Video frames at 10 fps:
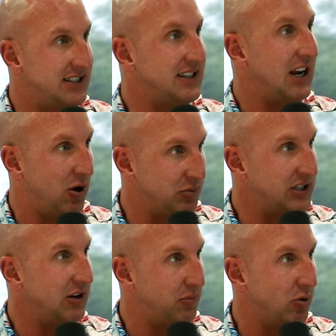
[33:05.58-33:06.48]
this is going to help
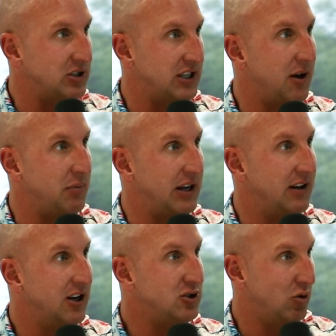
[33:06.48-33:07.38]
us get to the point as a
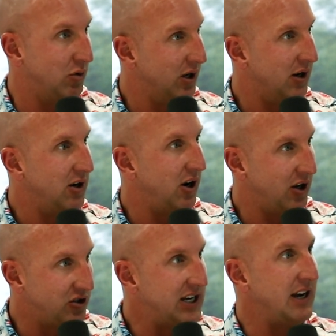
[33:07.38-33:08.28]
company. So
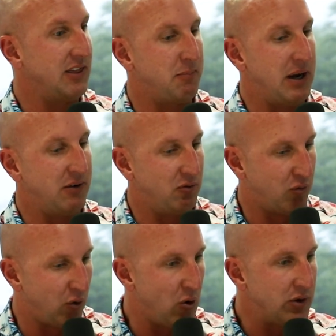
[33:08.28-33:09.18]
understanding that by
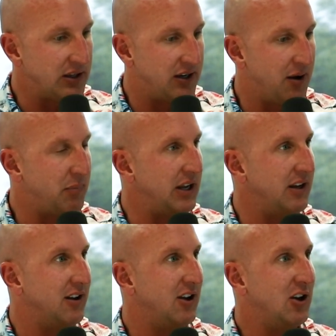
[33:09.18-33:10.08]
growing the
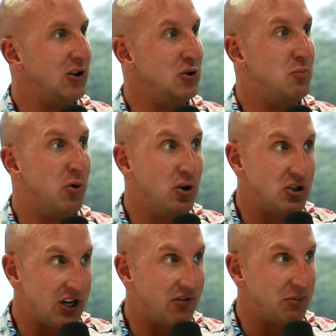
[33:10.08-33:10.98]
company, you put
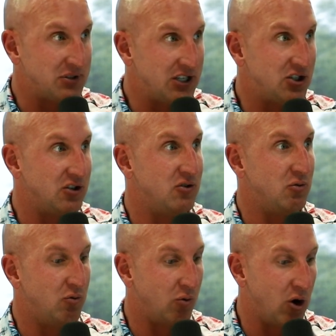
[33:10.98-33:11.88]
yourself in a position
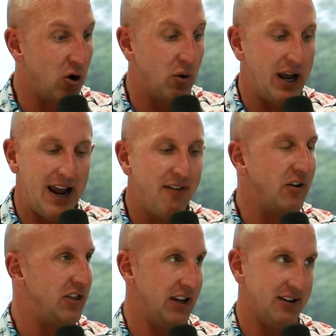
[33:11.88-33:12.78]
to grow
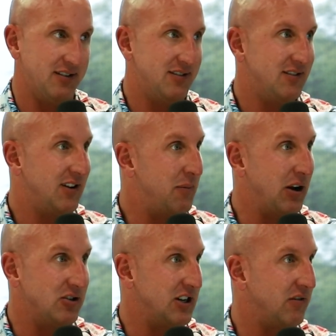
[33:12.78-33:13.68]
everything
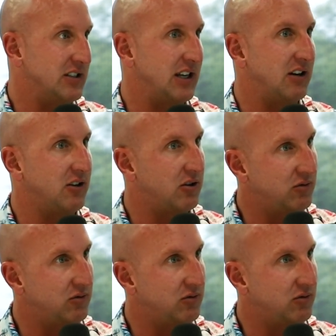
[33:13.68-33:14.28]
about yourself. And he's like,